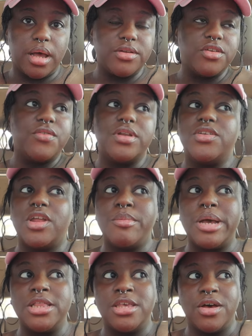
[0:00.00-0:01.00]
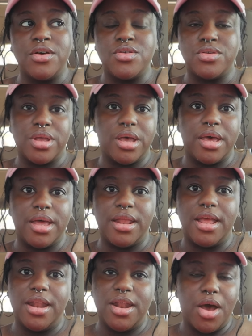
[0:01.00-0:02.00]
I just finished getting my toes done,
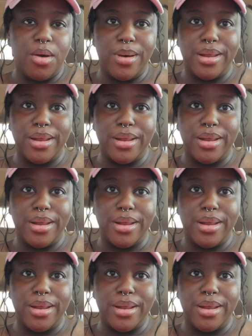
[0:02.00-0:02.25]
and no,